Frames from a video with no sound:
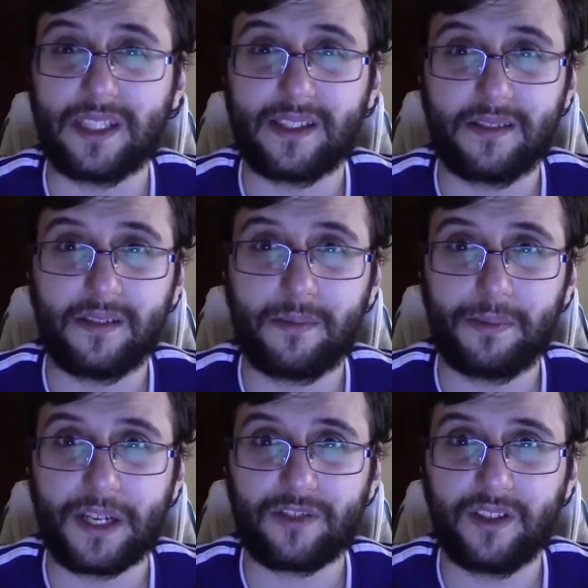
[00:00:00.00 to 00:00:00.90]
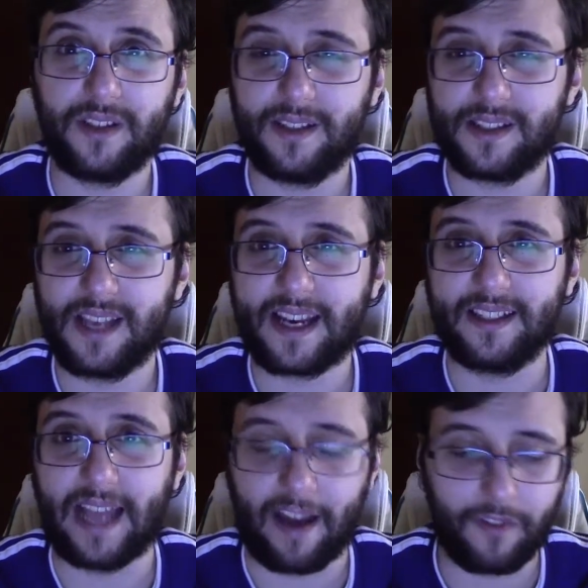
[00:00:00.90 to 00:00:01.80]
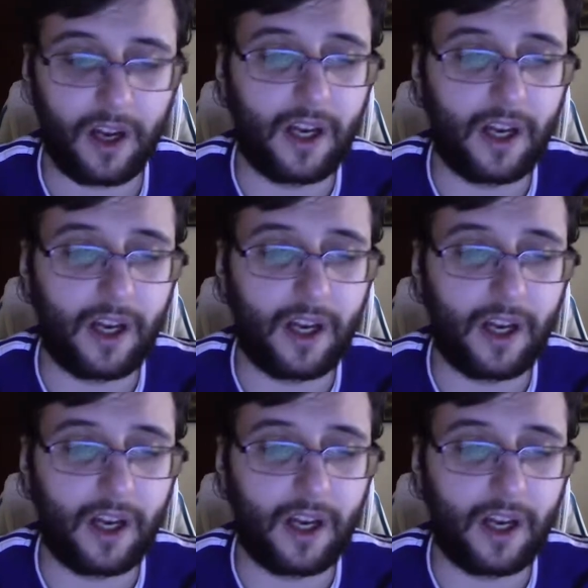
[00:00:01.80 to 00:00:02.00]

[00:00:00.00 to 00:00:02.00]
especially in this second half.